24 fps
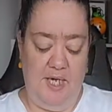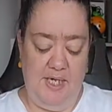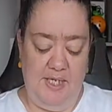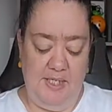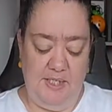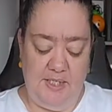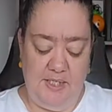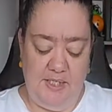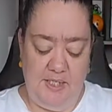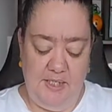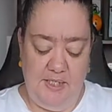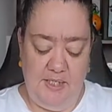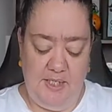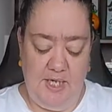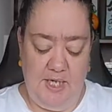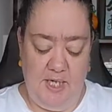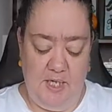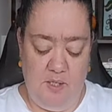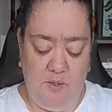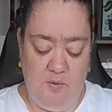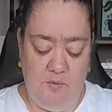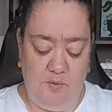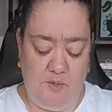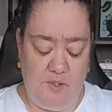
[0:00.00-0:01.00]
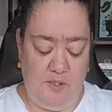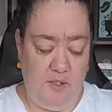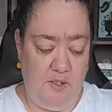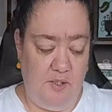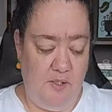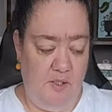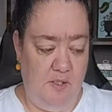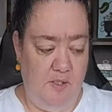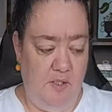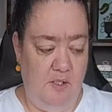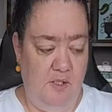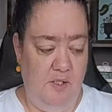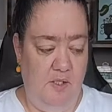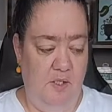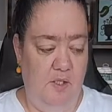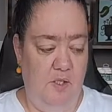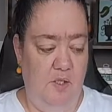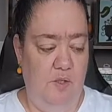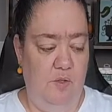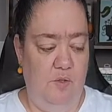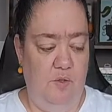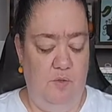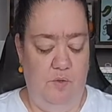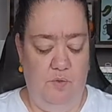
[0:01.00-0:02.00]
18 count
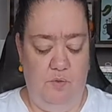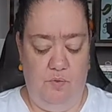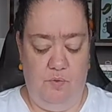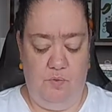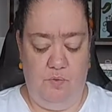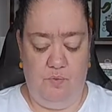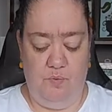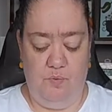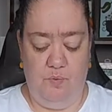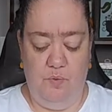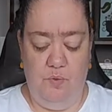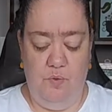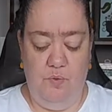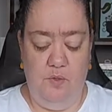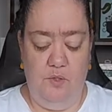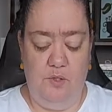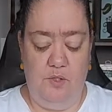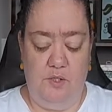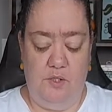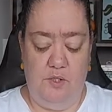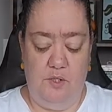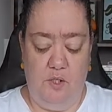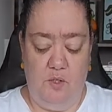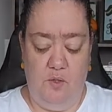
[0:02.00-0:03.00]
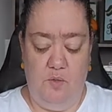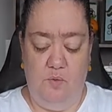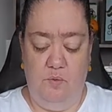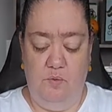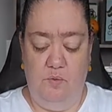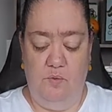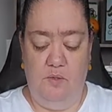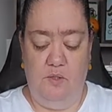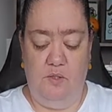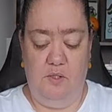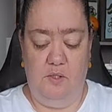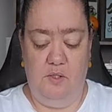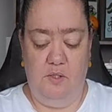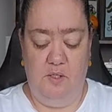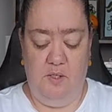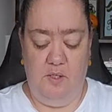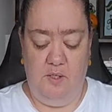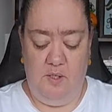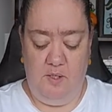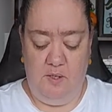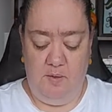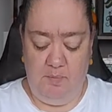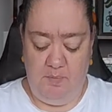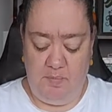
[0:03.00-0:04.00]
Through the Stones
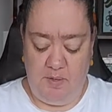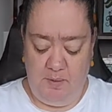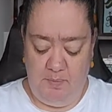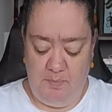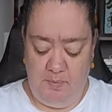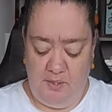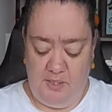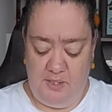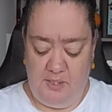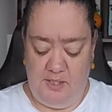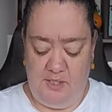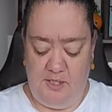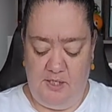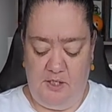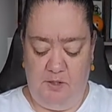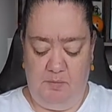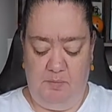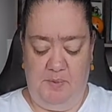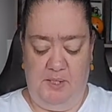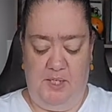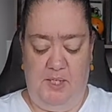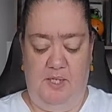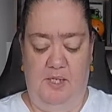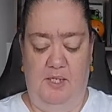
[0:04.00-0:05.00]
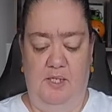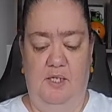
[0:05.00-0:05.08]
by BosStitchers.